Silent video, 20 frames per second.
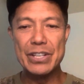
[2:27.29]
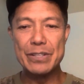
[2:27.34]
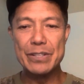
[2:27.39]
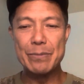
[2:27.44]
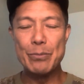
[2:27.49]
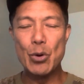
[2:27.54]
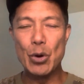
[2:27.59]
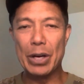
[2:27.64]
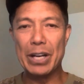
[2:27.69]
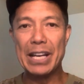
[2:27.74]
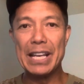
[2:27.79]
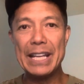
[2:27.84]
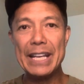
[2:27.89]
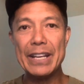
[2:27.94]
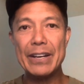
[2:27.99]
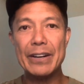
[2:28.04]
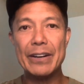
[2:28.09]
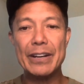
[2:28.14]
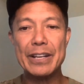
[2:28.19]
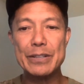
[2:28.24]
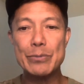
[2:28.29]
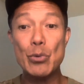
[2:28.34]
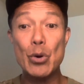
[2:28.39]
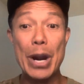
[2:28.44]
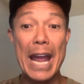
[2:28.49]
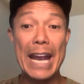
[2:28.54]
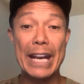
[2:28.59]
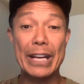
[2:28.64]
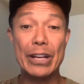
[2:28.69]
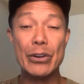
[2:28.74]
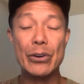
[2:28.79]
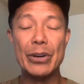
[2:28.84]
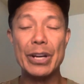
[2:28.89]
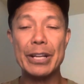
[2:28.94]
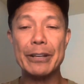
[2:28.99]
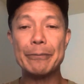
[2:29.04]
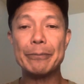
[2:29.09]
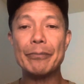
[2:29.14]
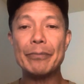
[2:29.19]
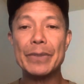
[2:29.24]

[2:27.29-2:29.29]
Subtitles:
it's more clear. It's more accurate.